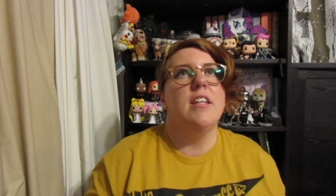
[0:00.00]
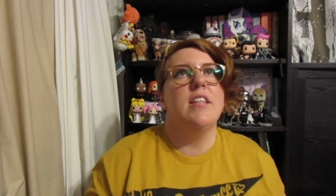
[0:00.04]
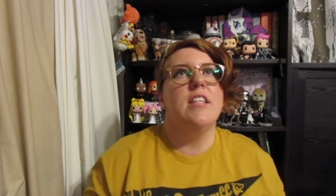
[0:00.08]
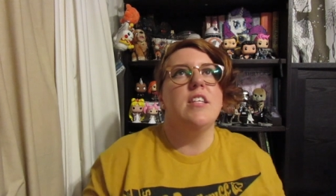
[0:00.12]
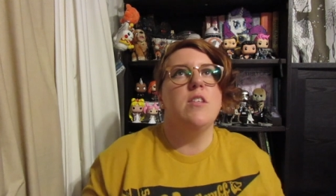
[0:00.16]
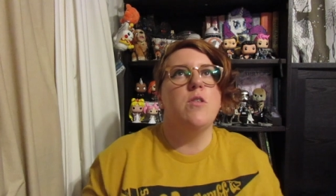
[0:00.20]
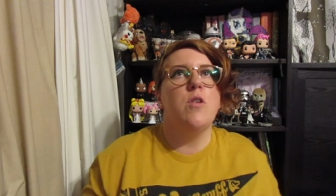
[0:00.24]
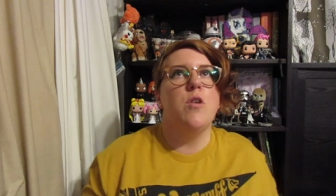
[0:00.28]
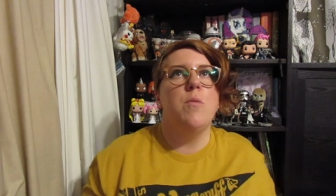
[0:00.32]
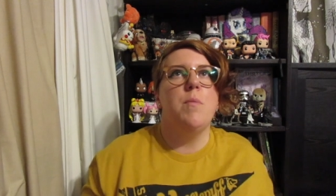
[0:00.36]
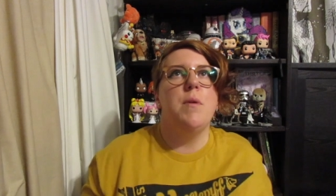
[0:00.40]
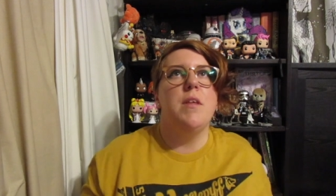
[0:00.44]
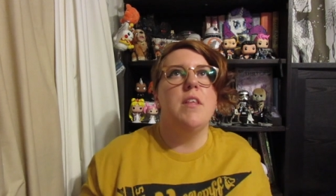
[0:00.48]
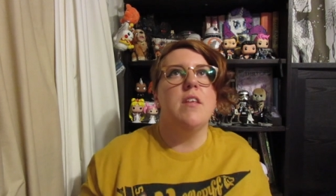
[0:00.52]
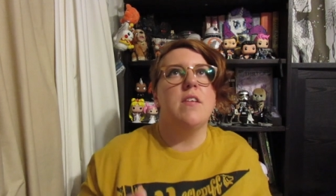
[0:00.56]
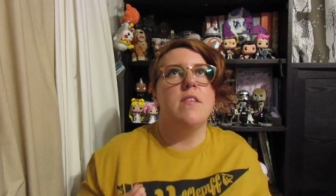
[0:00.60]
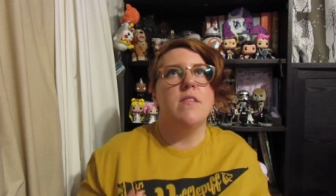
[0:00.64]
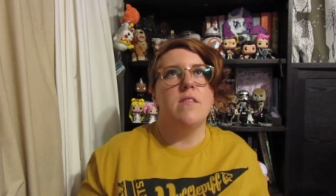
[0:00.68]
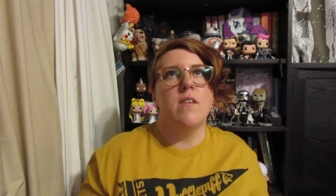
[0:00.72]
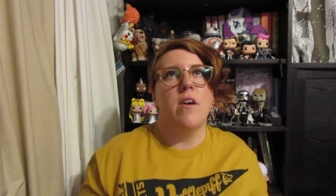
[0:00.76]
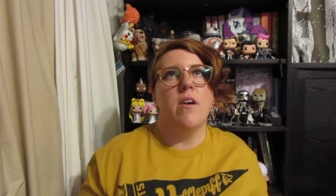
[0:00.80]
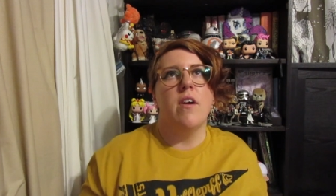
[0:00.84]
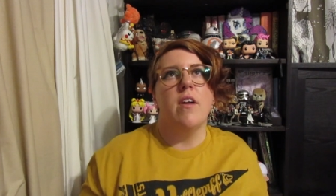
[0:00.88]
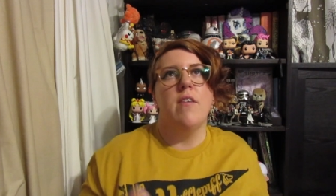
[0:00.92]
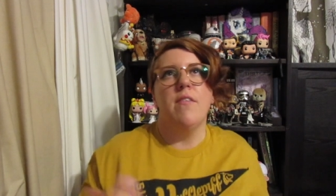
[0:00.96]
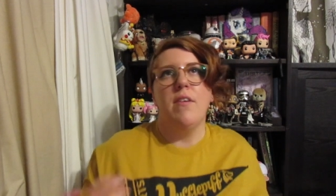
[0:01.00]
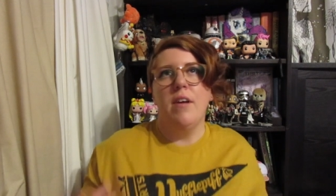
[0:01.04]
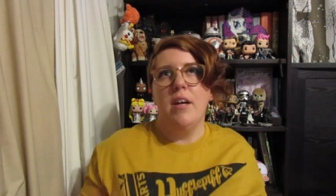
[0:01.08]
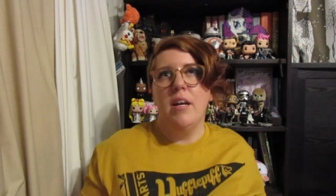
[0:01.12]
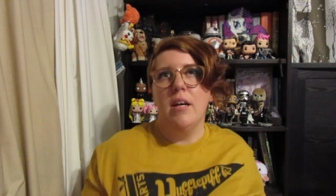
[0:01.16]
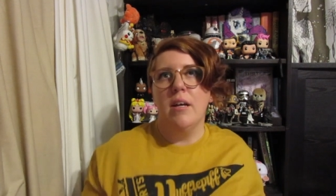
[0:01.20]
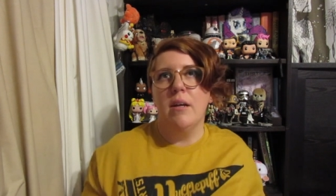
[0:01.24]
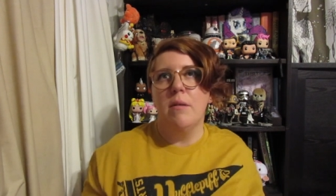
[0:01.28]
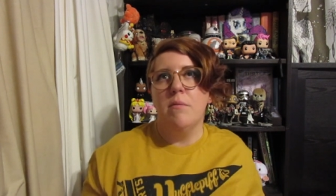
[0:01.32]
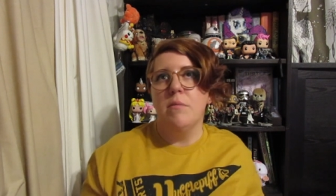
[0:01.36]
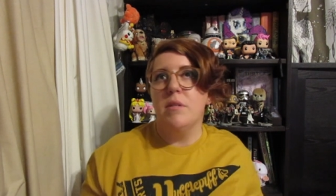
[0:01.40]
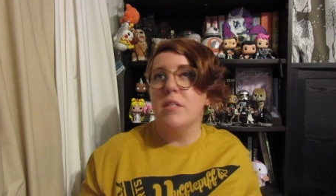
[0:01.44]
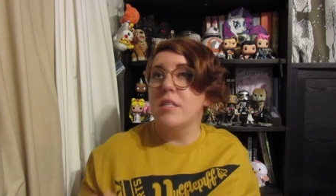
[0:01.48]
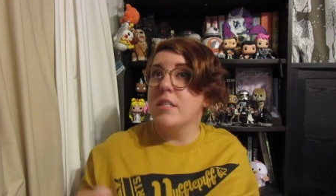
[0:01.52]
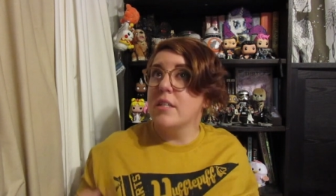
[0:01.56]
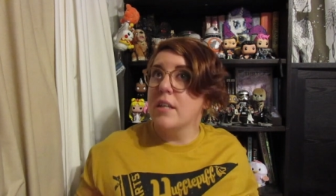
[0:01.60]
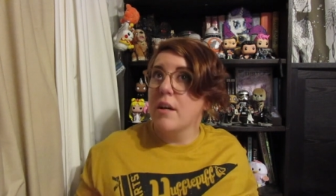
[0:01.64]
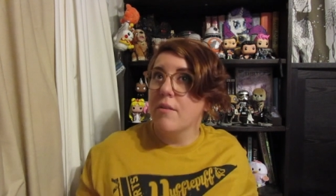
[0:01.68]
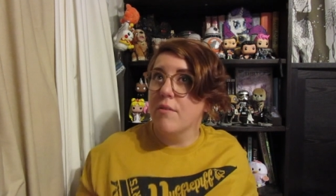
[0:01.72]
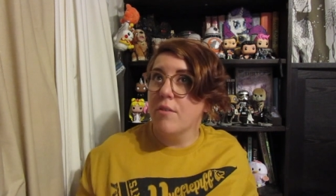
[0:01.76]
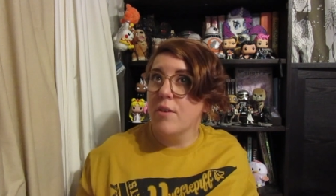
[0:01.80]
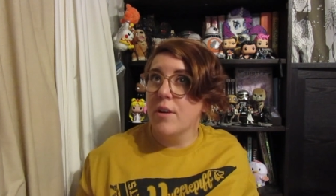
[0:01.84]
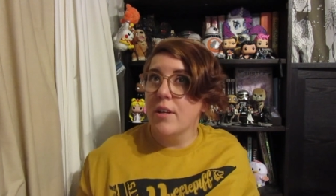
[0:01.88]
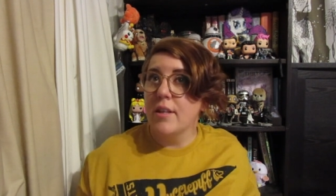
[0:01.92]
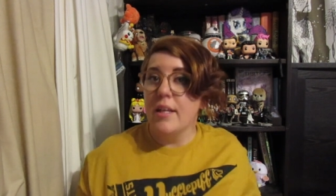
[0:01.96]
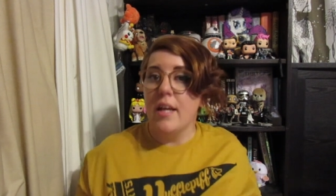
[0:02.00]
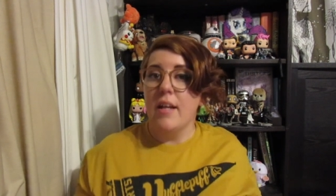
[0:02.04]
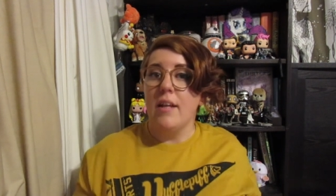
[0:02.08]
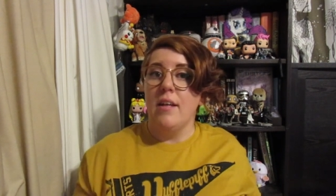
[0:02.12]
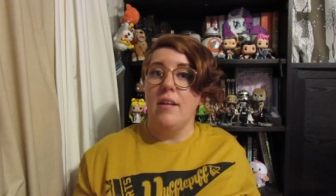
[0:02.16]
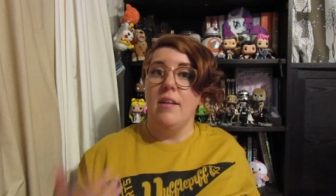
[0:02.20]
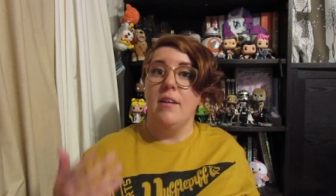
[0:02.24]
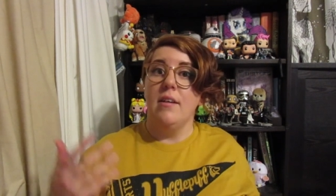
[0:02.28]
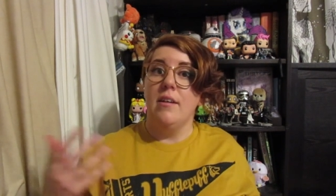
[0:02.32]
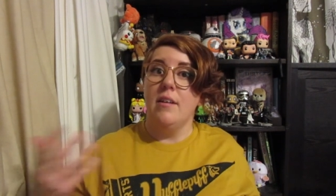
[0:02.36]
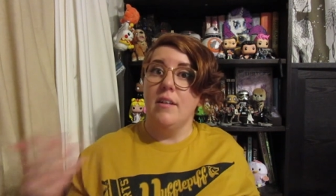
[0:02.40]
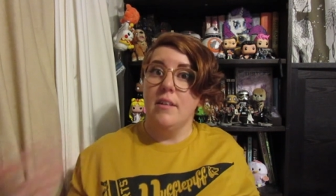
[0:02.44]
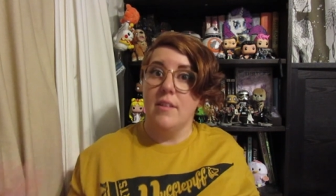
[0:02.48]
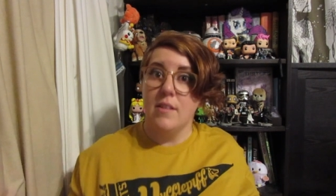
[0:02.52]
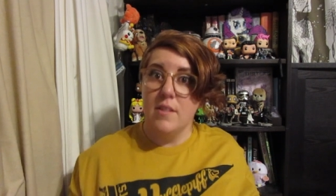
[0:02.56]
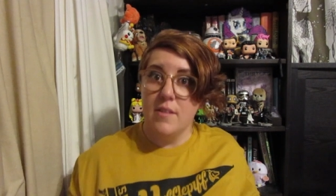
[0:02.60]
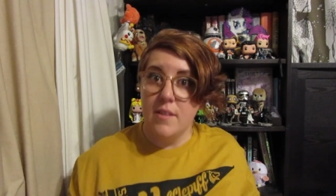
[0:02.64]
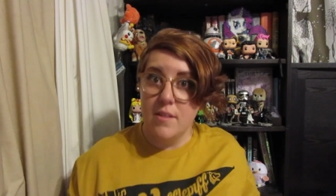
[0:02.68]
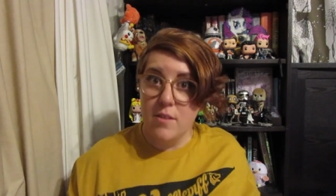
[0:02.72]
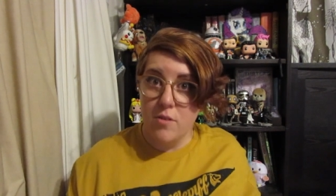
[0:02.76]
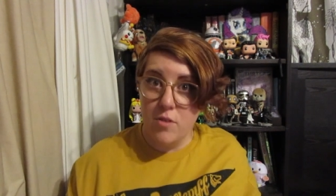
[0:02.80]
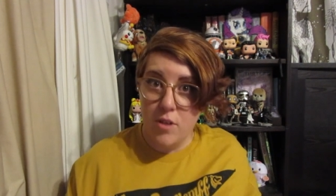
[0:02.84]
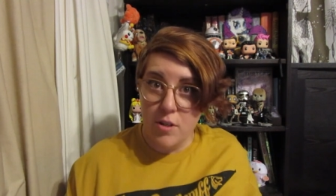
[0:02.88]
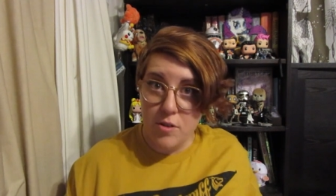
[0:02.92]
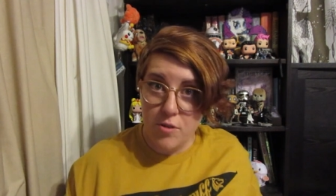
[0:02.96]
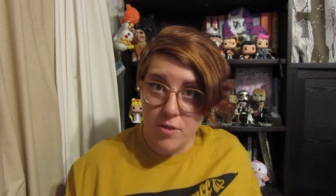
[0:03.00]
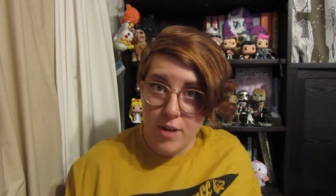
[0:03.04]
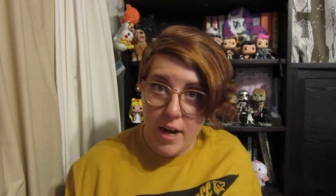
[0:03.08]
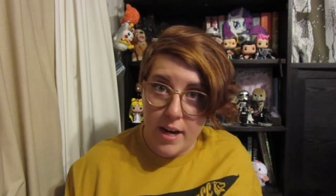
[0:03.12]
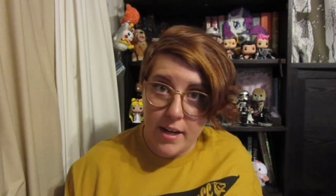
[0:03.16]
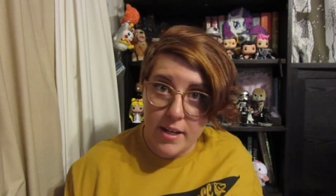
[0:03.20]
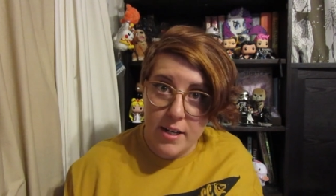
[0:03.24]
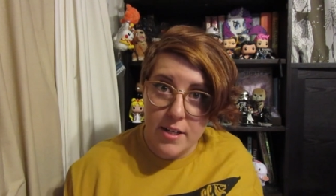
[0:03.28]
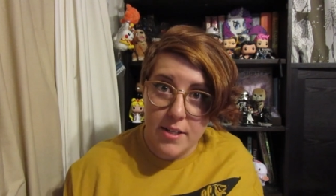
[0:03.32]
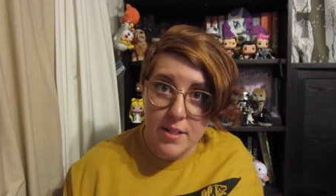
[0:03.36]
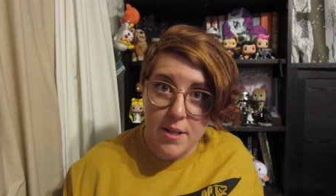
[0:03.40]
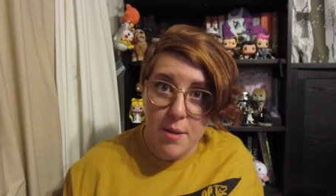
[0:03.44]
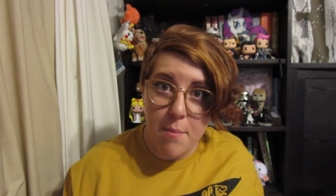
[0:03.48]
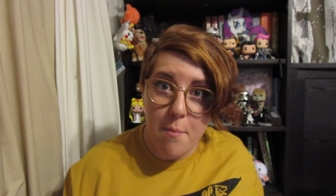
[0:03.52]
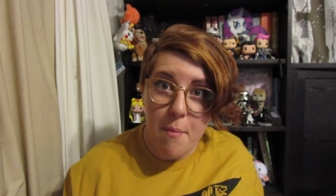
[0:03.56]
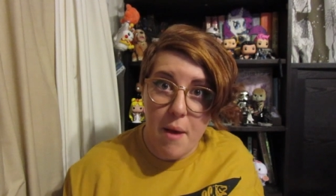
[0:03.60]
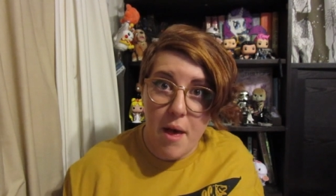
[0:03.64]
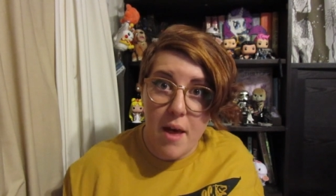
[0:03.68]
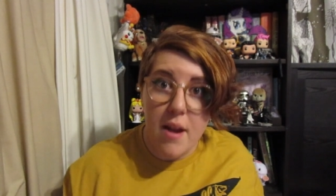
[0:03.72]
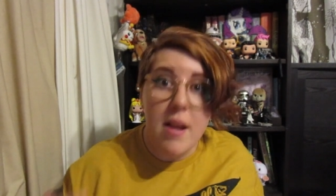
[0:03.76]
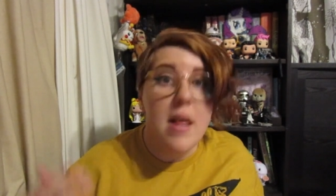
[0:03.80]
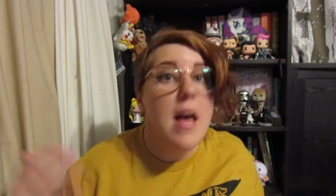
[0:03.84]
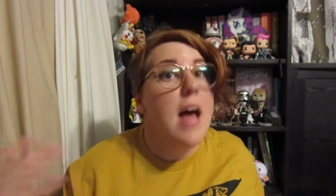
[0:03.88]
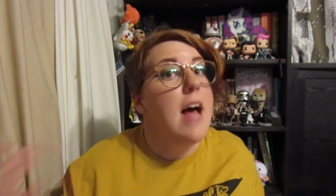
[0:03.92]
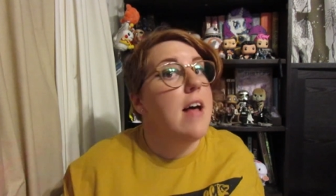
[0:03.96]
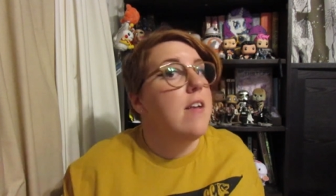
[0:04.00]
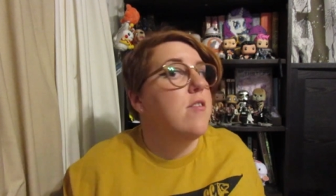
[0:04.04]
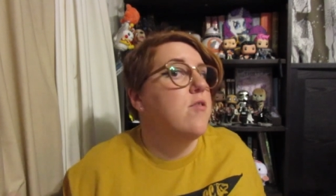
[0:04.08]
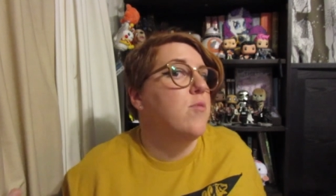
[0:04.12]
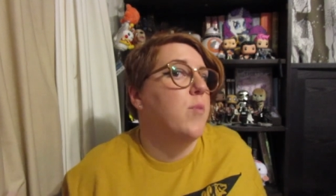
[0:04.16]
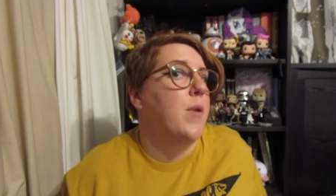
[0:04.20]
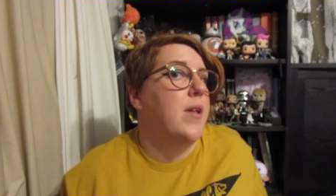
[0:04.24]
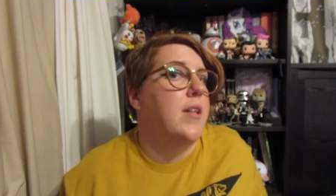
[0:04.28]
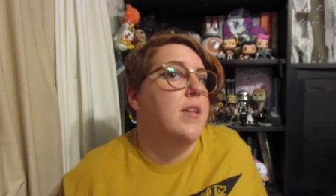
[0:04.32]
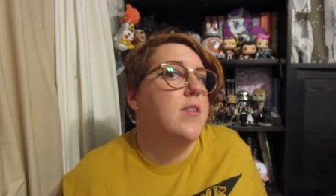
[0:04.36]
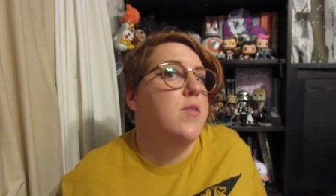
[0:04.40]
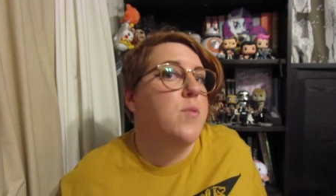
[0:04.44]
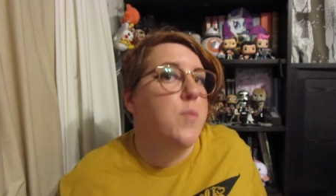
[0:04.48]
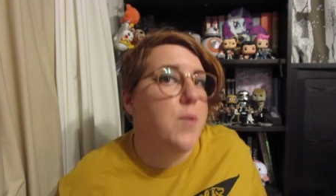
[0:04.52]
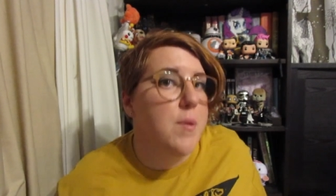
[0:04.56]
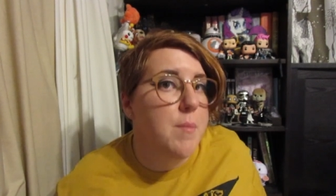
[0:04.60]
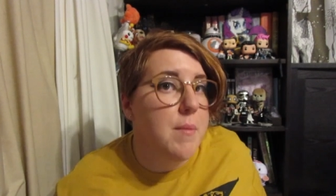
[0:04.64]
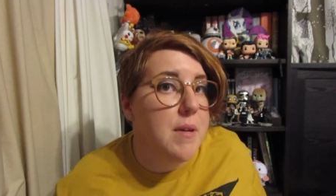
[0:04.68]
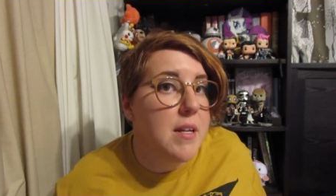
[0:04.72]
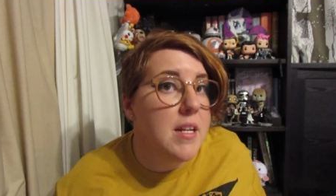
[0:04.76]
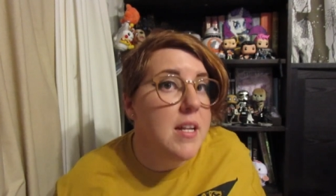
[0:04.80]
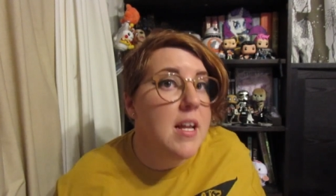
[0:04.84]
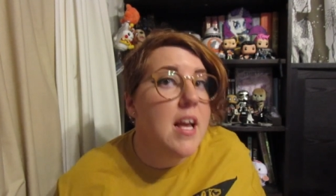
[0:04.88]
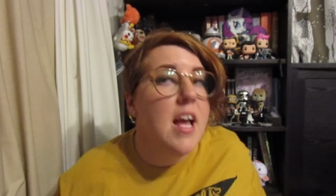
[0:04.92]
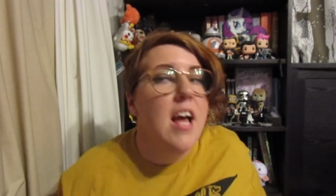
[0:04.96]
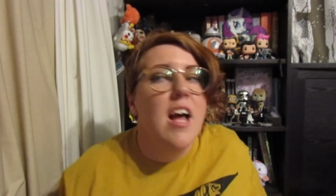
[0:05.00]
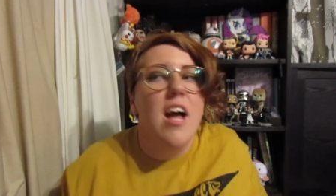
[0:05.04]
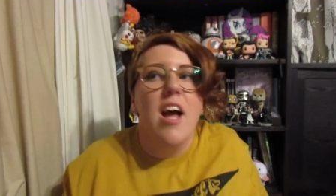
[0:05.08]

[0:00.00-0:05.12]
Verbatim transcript: Like, this could be the start of him discovering that he is attracted to men as well as women,